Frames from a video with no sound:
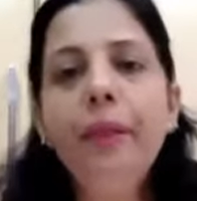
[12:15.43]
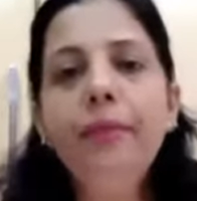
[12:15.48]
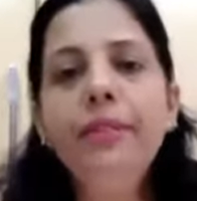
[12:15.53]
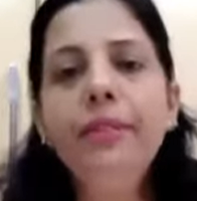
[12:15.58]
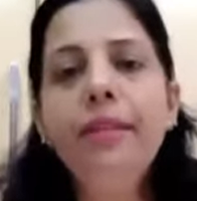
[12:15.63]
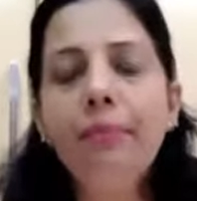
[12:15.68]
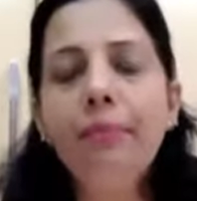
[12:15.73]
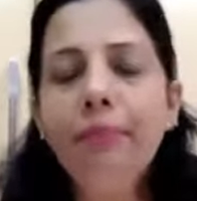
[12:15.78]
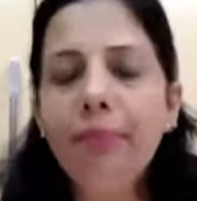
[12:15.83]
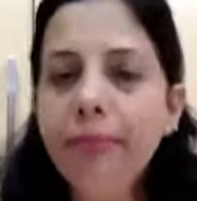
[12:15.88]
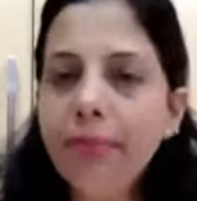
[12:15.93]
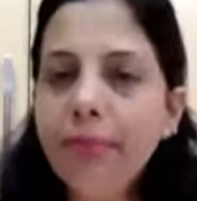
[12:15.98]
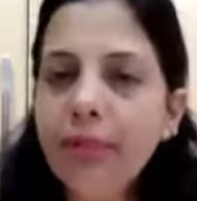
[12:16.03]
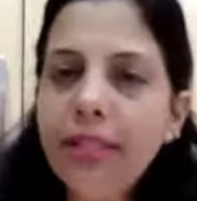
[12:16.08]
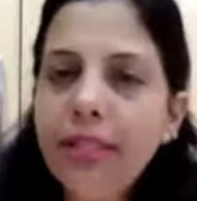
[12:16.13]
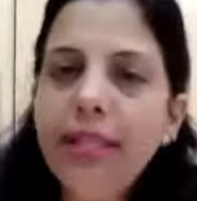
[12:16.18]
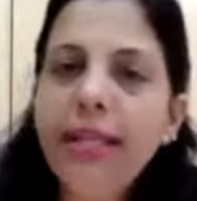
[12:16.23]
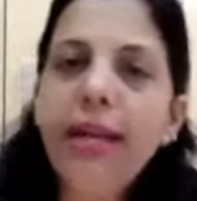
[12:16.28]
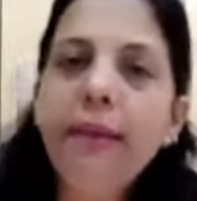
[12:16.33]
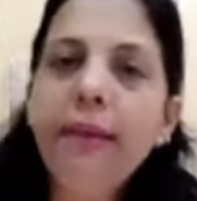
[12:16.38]
Some
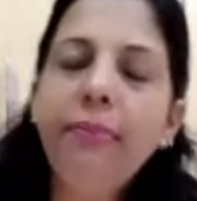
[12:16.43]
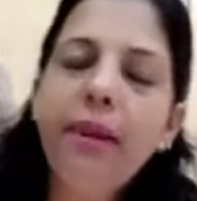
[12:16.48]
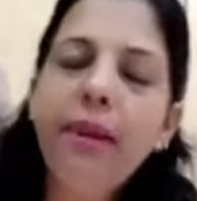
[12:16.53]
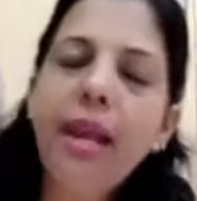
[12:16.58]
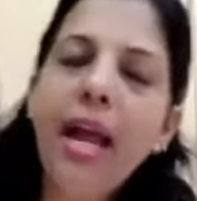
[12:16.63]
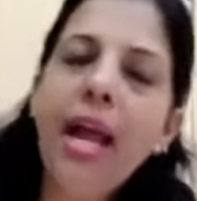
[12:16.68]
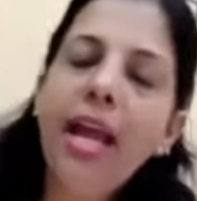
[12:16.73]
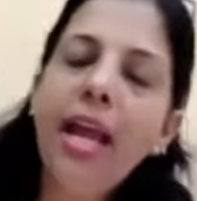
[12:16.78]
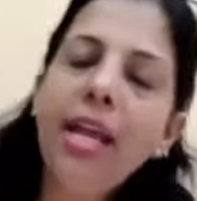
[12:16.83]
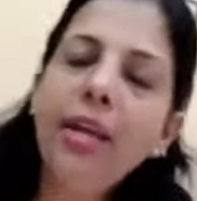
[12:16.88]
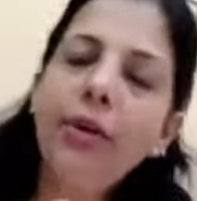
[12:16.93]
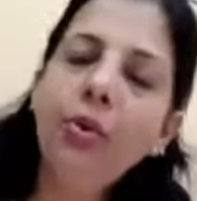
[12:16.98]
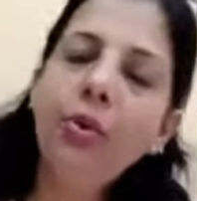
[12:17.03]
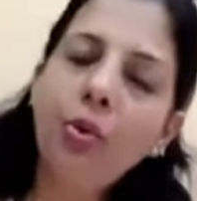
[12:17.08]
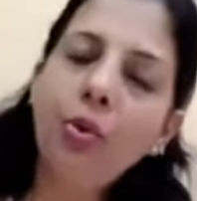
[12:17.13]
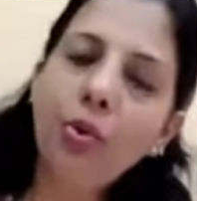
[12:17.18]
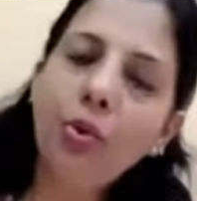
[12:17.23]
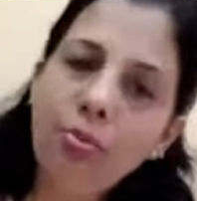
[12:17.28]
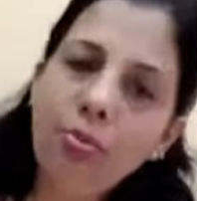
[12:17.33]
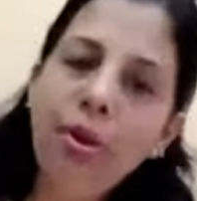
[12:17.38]
people they apply
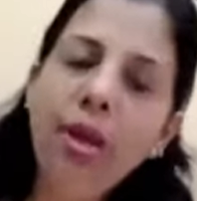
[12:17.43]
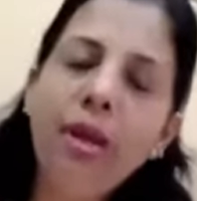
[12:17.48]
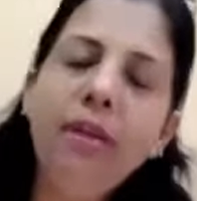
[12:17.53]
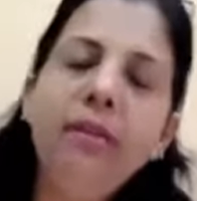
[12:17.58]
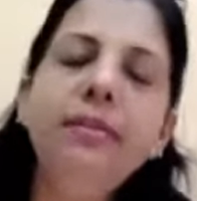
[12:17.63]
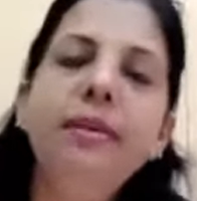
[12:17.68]
cucumber,